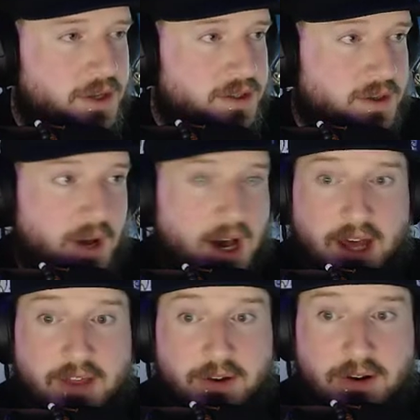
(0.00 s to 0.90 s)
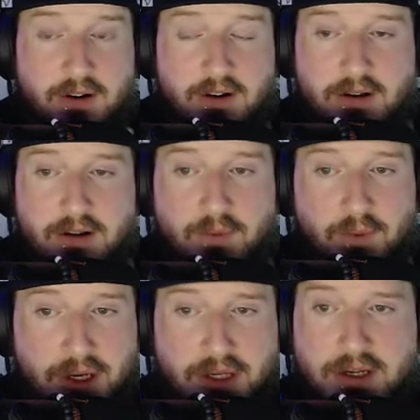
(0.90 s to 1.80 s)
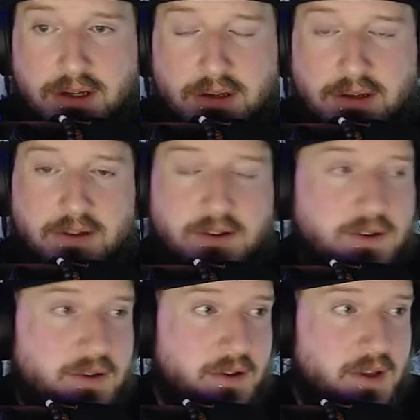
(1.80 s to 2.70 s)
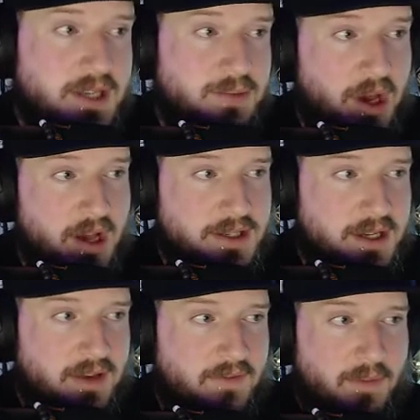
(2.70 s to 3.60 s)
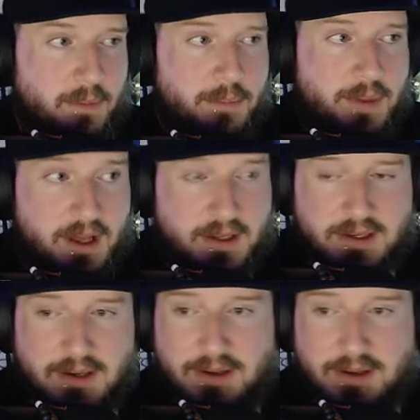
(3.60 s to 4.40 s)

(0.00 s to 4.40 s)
So either one is positive, but